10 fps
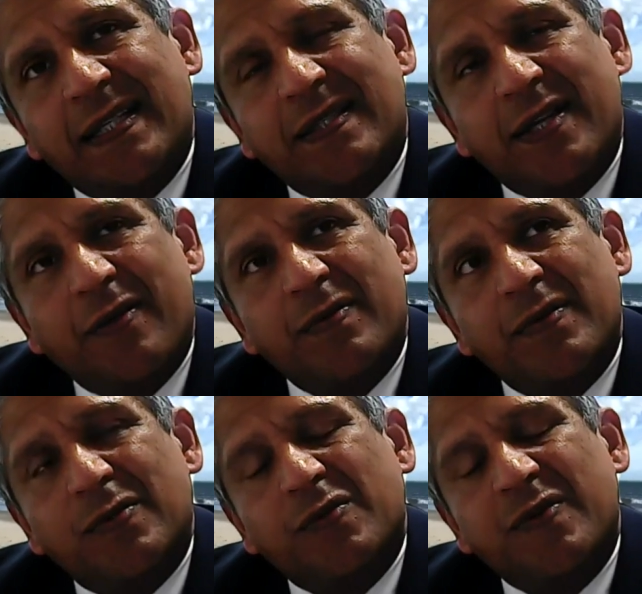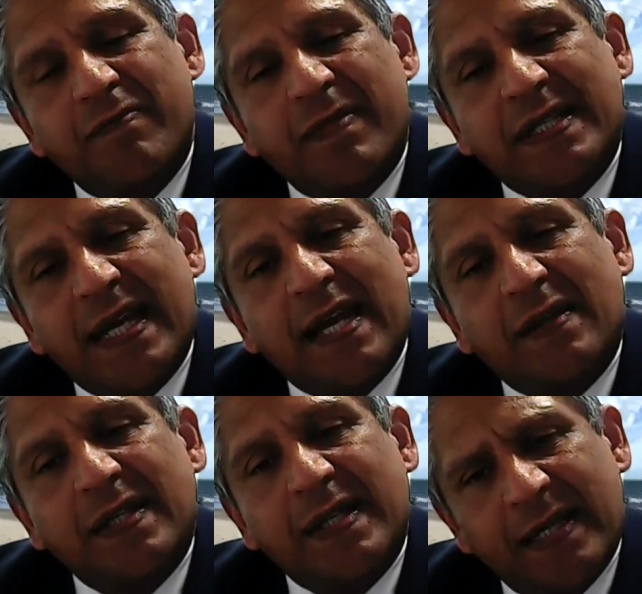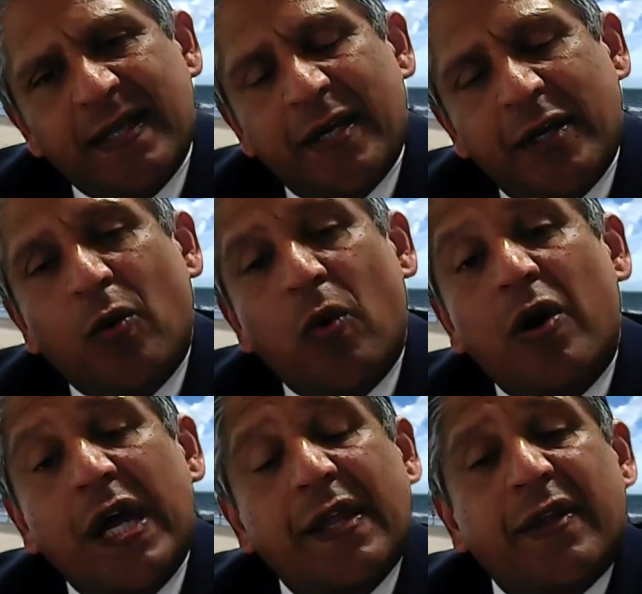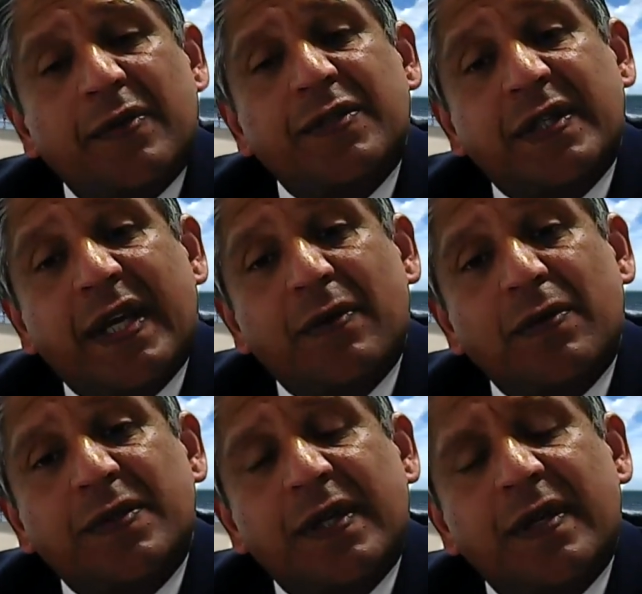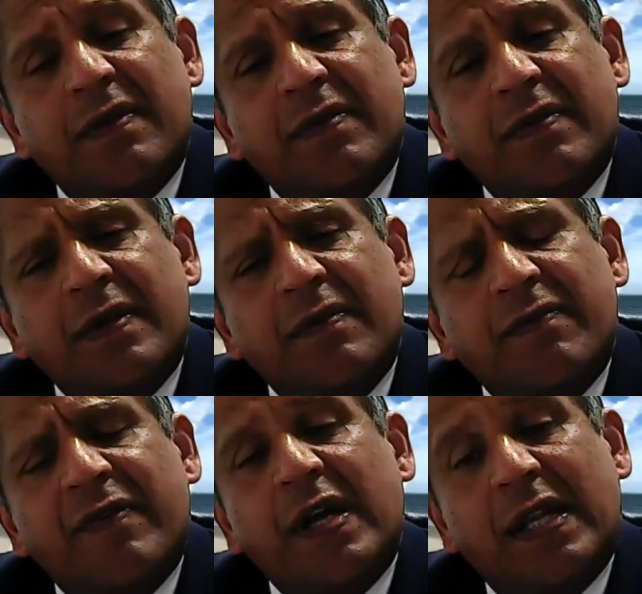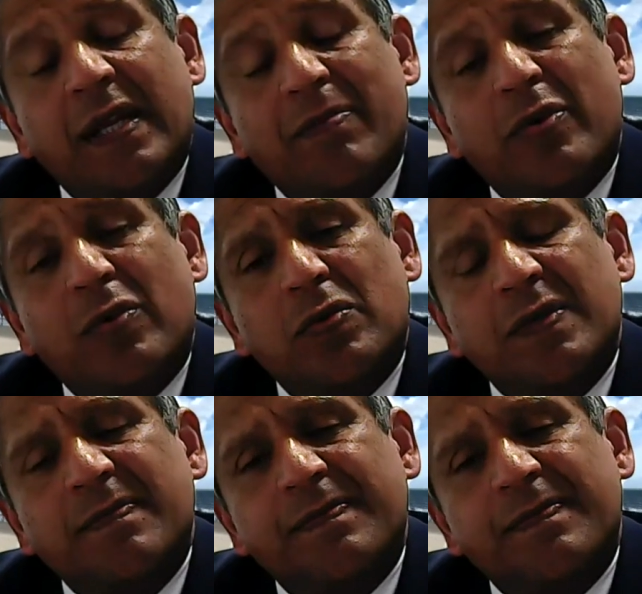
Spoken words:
don't sort of miss out and they acquire those skills that are vitally important?